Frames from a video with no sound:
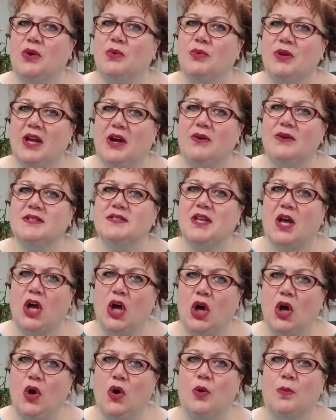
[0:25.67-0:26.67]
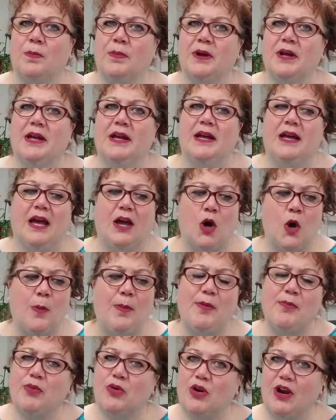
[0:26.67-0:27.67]
We always hope
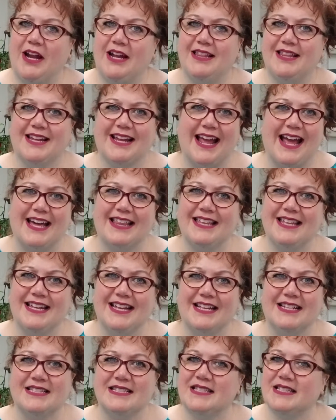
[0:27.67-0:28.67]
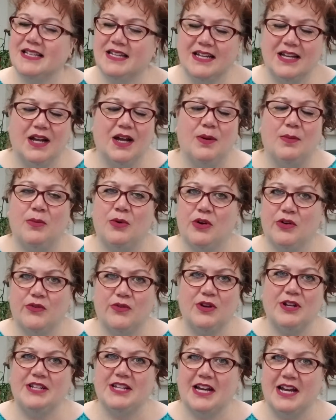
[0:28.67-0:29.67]
and pray that Kathy gets more
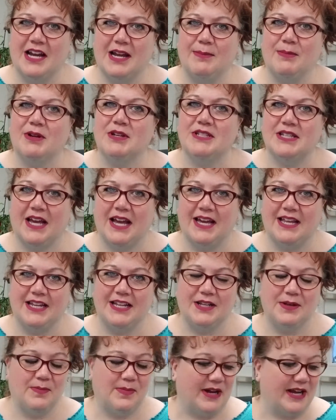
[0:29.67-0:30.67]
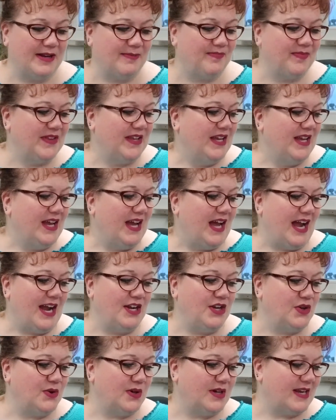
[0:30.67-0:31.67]
free time to edit, but I
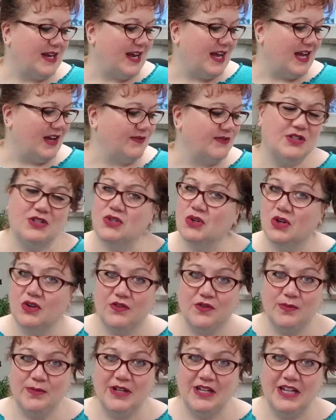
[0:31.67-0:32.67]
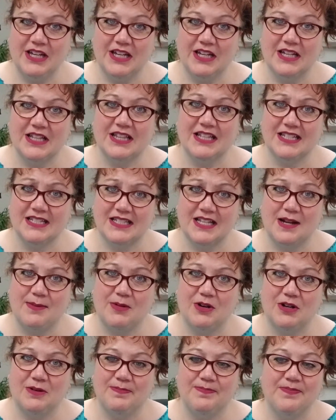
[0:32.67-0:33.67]
know what I have in store for me this
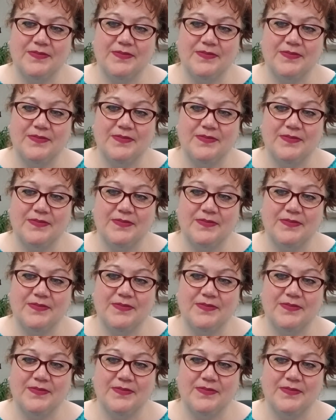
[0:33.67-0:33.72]
summer.